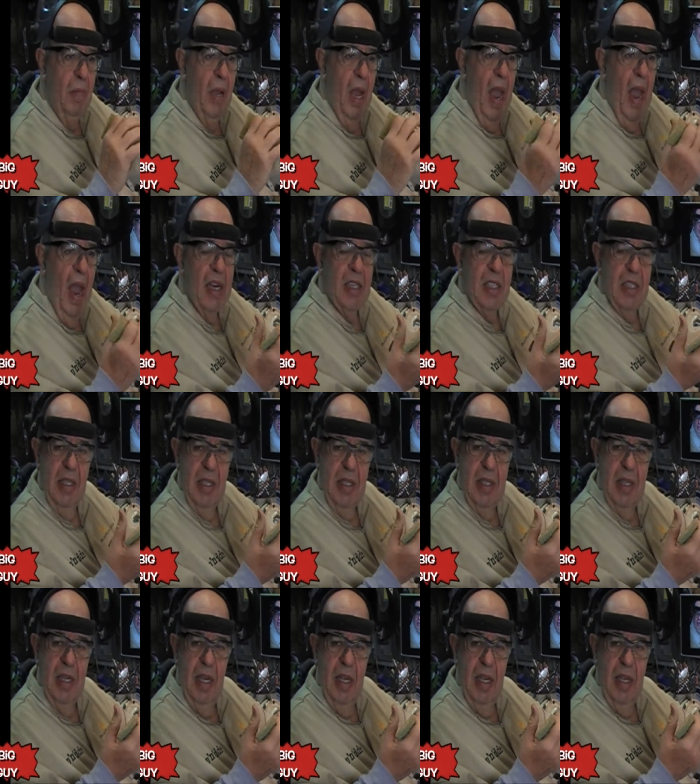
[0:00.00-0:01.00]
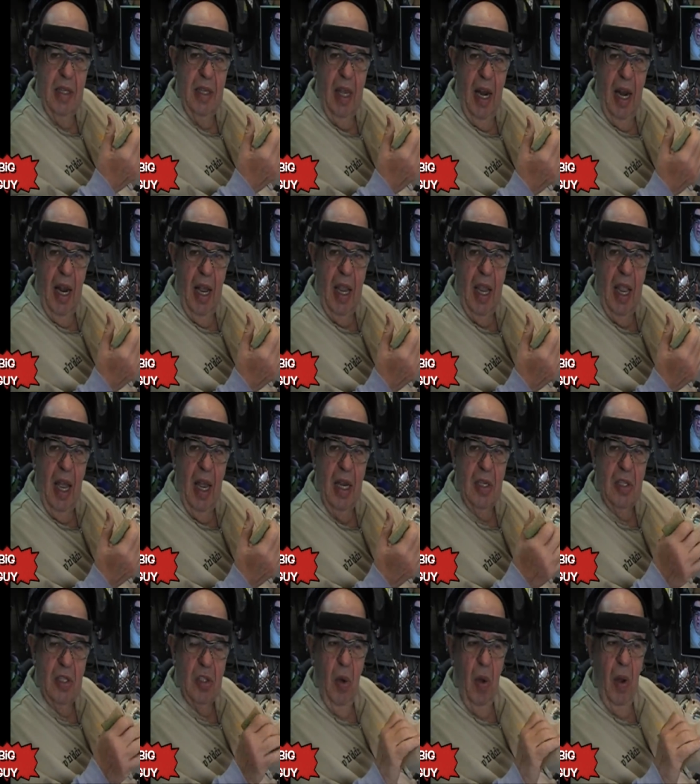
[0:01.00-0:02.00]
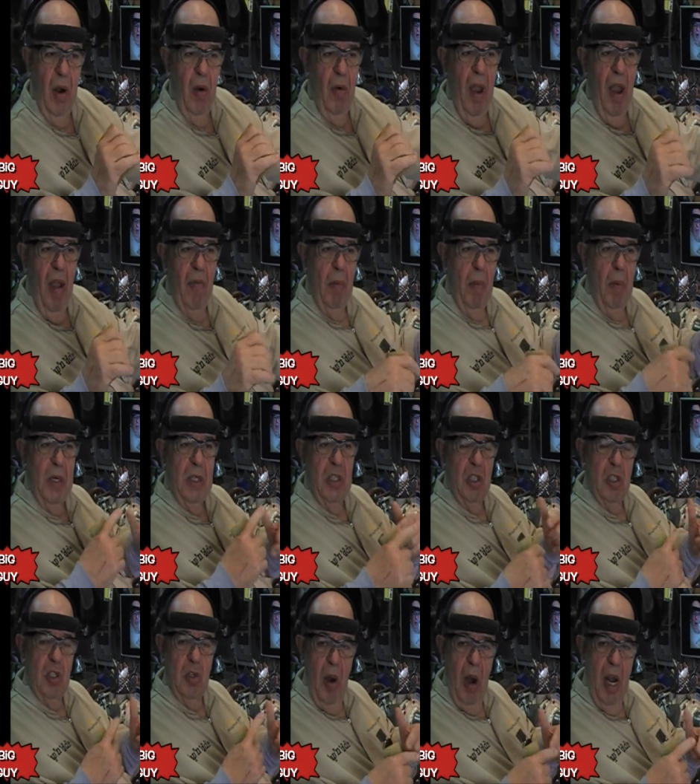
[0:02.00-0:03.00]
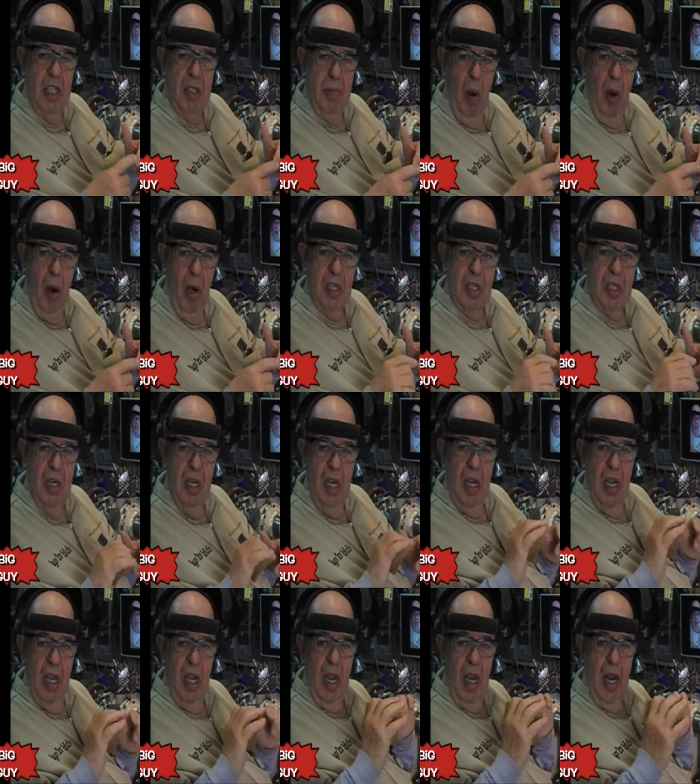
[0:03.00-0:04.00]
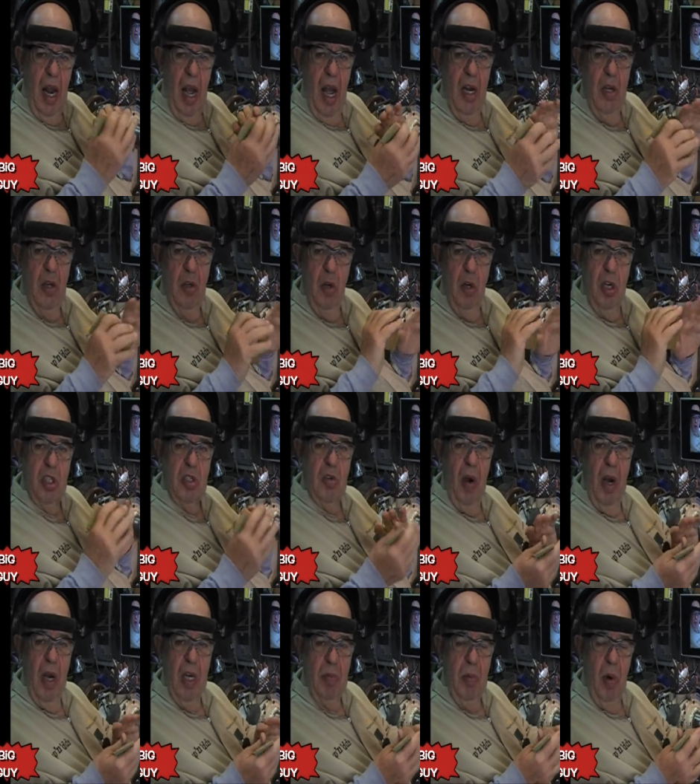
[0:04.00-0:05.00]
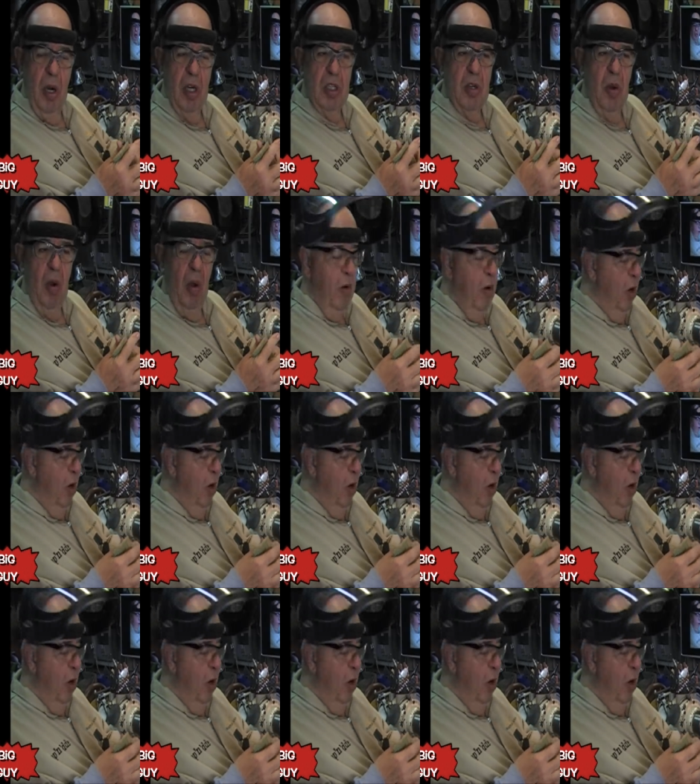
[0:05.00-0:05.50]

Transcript: axis that I can so I don't have a bunch of scratch marks and I undo the scratch marks. So I'm